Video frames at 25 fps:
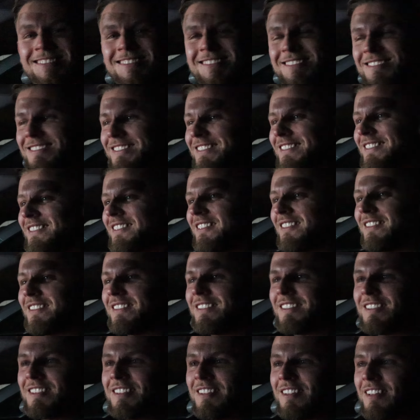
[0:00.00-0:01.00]
right at the
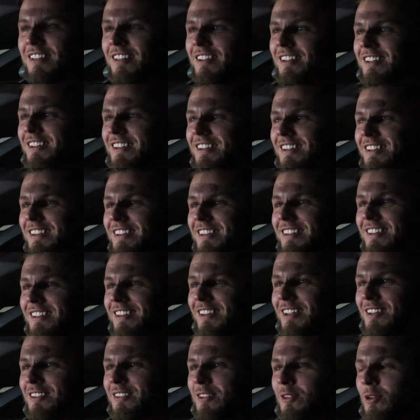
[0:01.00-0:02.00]
front door bitch.
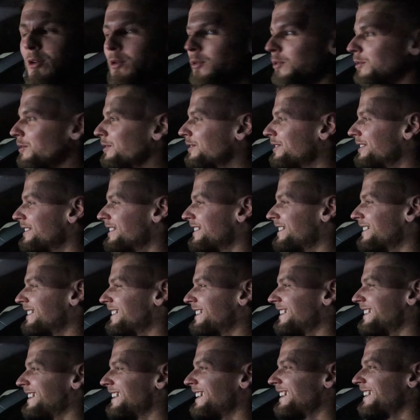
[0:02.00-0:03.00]
Let's go.
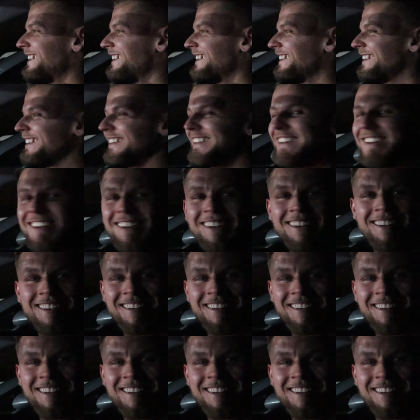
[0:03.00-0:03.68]
All right,